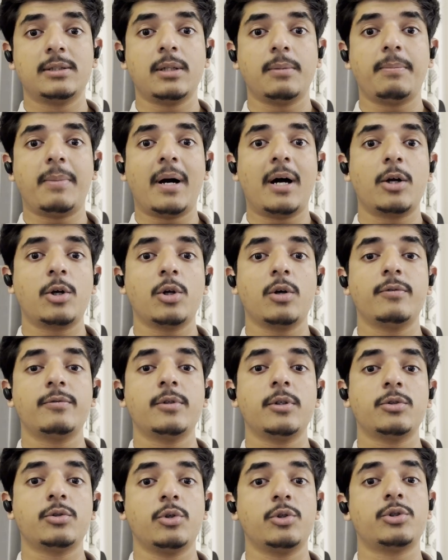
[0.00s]
part of
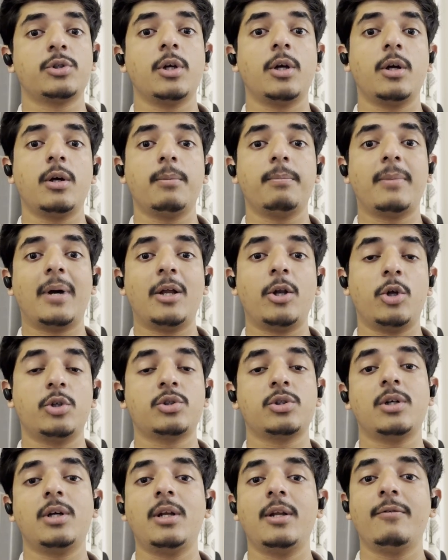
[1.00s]
the social
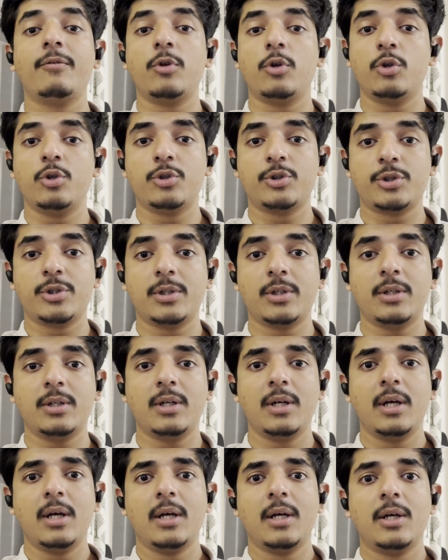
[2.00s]
biological evolution,
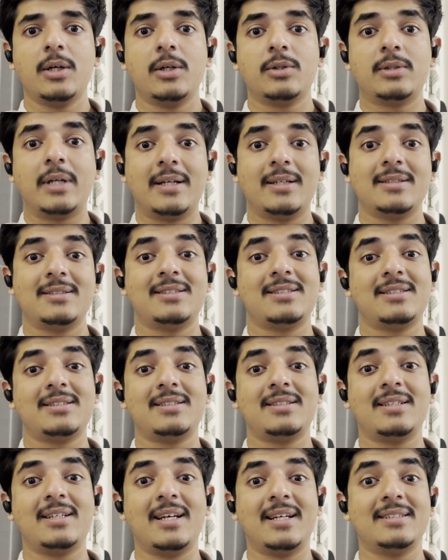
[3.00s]

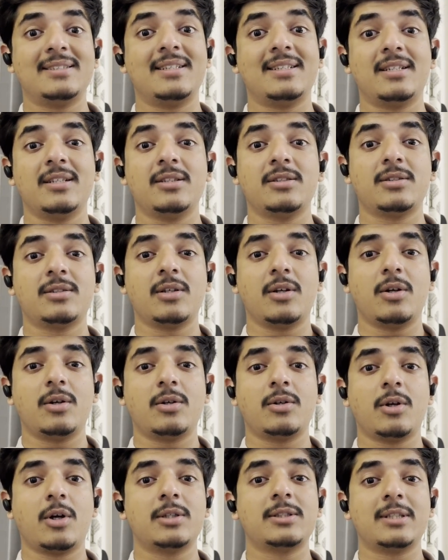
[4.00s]
hence it is
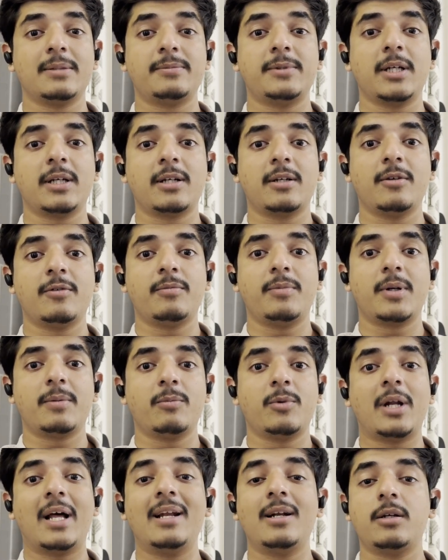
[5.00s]
not subjective but
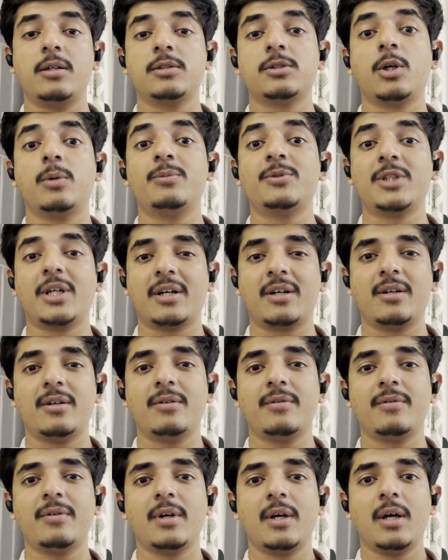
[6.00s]
morality is
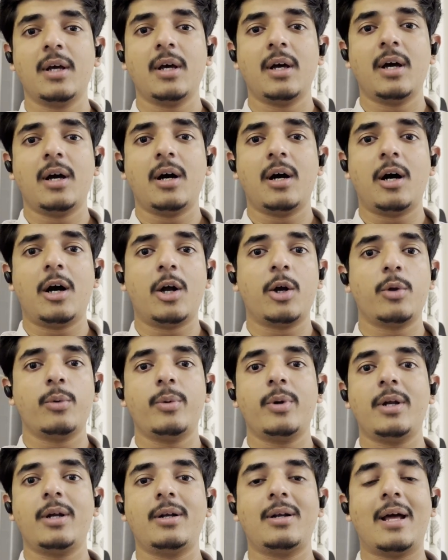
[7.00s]
objective. How do
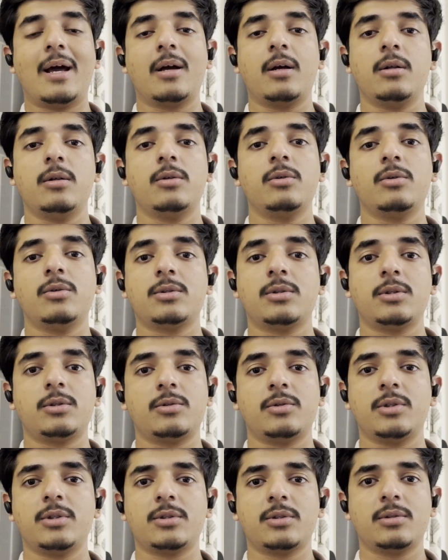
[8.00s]
we tackle those
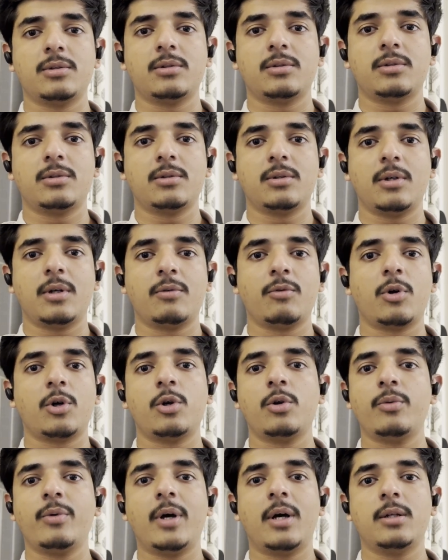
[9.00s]
situations and what
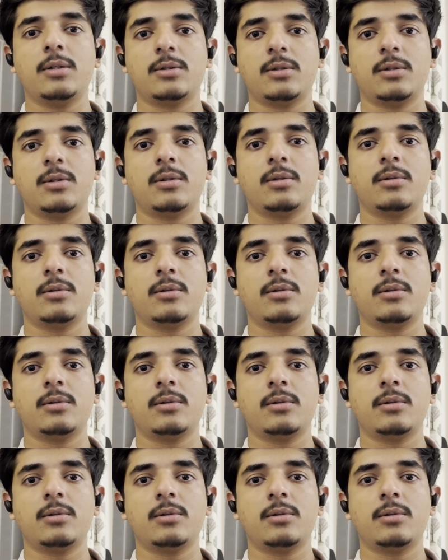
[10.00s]
do we answer?